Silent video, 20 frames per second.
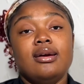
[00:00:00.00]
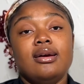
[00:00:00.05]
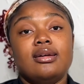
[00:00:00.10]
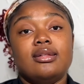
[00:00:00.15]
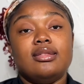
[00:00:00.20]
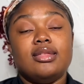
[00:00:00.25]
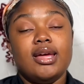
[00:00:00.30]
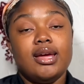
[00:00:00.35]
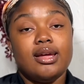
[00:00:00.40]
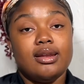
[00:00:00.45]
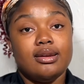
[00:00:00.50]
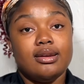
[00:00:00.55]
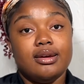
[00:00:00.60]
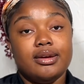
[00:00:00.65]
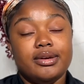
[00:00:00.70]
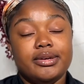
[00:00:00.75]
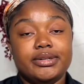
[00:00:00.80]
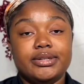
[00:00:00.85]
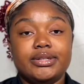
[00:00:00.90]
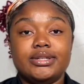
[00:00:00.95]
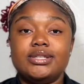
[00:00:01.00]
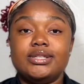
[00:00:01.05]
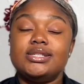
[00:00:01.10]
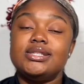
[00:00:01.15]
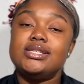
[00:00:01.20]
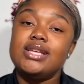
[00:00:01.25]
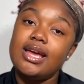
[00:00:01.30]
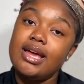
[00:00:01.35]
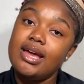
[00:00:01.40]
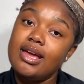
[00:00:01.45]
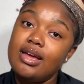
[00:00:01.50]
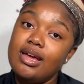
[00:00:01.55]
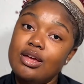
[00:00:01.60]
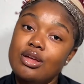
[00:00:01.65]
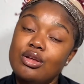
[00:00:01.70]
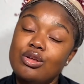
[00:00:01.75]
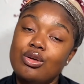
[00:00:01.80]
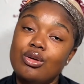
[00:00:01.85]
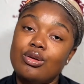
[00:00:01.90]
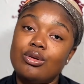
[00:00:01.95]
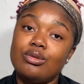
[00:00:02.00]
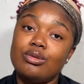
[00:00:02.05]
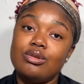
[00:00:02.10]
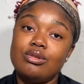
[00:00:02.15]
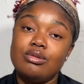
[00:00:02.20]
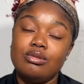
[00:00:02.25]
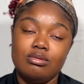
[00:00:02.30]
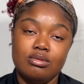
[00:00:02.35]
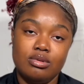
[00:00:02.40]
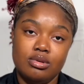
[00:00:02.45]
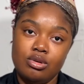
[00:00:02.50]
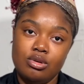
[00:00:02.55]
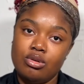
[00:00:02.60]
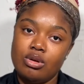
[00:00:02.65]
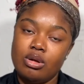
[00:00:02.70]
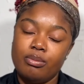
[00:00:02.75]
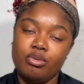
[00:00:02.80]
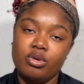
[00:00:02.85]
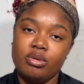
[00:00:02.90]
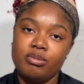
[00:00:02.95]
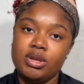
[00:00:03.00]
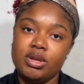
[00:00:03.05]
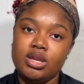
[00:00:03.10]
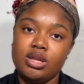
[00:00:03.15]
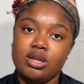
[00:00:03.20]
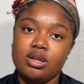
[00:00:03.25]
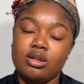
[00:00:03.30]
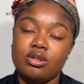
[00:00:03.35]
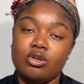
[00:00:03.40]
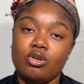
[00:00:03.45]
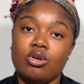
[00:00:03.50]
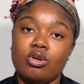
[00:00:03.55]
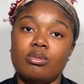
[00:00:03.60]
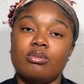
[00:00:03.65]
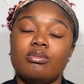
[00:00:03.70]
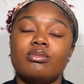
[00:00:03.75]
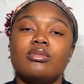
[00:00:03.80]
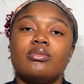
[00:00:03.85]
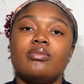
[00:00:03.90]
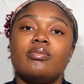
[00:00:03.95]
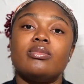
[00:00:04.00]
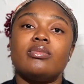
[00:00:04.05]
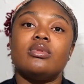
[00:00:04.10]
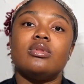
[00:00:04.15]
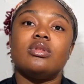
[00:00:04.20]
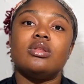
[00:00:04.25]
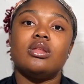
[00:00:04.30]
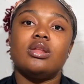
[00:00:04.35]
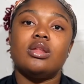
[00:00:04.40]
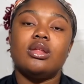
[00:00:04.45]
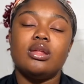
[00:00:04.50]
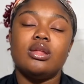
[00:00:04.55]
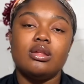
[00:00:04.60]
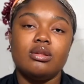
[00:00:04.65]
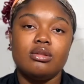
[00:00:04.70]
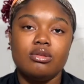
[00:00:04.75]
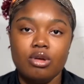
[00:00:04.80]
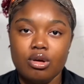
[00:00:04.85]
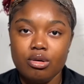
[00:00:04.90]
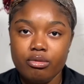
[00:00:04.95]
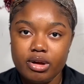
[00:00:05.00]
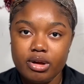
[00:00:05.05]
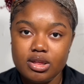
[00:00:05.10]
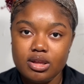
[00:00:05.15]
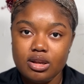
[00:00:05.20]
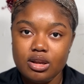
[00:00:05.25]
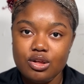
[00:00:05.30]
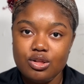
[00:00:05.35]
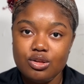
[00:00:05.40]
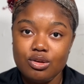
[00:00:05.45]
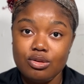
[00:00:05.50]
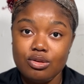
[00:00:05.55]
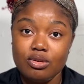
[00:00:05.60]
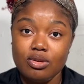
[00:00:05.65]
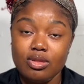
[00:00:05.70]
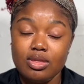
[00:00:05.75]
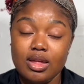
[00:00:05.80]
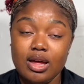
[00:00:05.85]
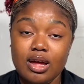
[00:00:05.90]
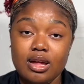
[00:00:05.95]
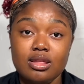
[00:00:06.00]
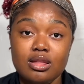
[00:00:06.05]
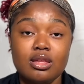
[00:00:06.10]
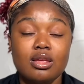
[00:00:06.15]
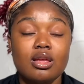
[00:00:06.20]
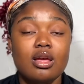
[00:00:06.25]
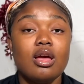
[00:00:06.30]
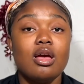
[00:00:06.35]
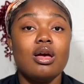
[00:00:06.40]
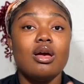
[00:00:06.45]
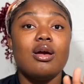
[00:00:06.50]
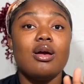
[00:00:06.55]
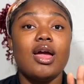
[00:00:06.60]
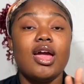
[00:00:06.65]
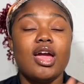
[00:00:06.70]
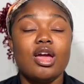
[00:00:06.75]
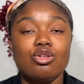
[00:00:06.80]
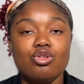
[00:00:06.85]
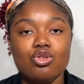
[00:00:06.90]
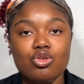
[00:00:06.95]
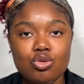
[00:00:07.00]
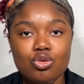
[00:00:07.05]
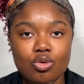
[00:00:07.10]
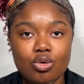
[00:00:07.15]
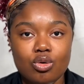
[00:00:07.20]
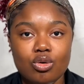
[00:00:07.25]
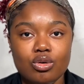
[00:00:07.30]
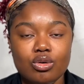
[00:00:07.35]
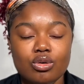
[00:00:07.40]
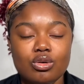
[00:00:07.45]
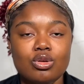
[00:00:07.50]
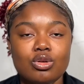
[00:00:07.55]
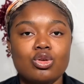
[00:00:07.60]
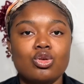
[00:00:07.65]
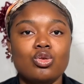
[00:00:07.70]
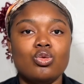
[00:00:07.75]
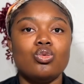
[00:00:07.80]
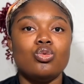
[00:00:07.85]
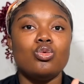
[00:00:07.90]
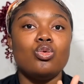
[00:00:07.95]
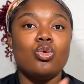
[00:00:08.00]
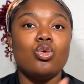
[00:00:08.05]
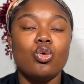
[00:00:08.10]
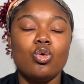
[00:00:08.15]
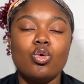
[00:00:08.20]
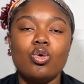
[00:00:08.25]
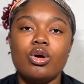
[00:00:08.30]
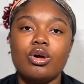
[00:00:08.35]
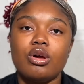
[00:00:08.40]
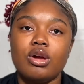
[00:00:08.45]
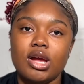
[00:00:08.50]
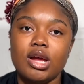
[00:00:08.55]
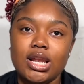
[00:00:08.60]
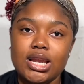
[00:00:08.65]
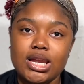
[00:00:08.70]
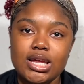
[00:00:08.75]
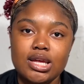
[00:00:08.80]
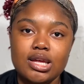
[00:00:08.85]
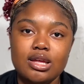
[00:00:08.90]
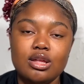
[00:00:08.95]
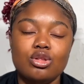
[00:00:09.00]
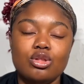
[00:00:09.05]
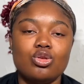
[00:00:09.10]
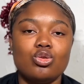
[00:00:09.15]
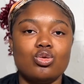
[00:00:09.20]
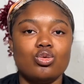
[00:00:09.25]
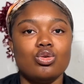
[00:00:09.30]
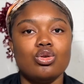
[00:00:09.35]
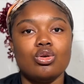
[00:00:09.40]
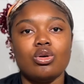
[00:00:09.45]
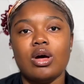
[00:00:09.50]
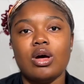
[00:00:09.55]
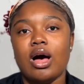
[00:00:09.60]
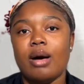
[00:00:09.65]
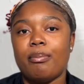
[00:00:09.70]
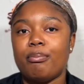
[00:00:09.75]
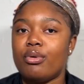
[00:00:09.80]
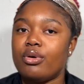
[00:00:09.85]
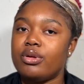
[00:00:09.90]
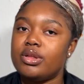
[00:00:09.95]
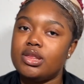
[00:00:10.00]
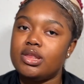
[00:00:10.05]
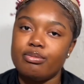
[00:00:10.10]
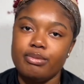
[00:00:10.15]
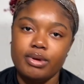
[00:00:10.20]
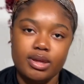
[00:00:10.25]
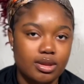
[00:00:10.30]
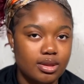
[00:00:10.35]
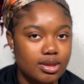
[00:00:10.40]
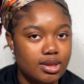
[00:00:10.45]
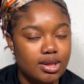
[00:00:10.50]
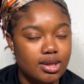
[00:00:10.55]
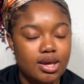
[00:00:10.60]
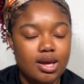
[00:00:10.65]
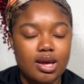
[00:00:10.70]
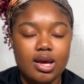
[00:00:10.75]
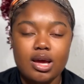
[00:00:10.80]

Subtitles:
Then, say your appointment date has come. Congratulations on that. Ensure you go early to your appointment.